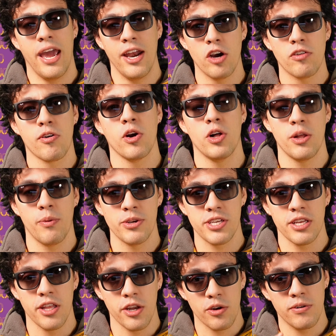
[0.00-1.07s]
and overall it was
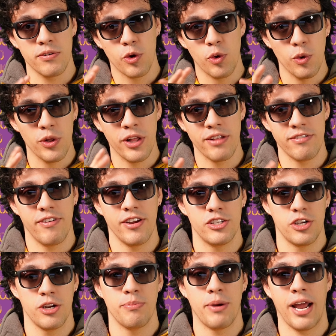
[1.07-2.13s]
a little cool
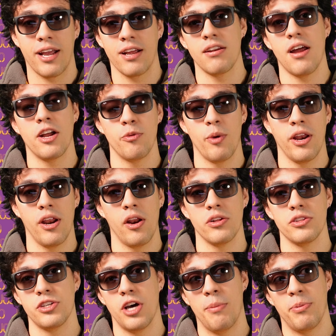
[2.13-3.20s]
adventure, but I cannot rate it
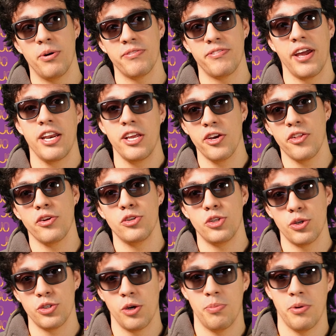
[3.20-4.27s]
on top of any other
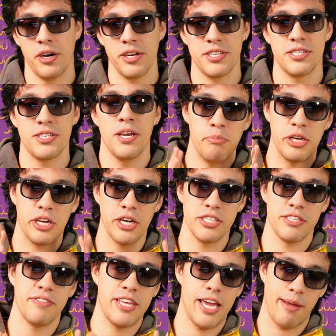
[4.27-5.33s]
JoJo parts
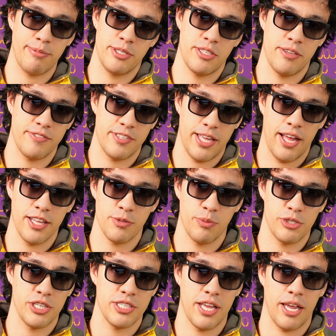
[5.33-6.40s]
because of the absence of stands,
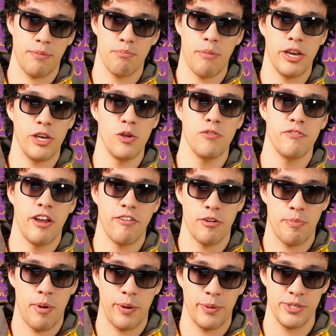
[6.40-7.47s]
which is like my new
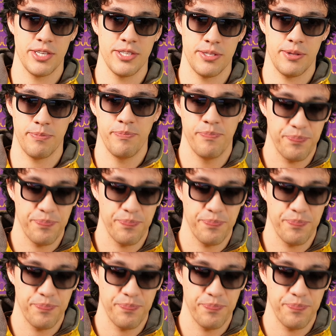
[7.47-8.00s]
favorite power system.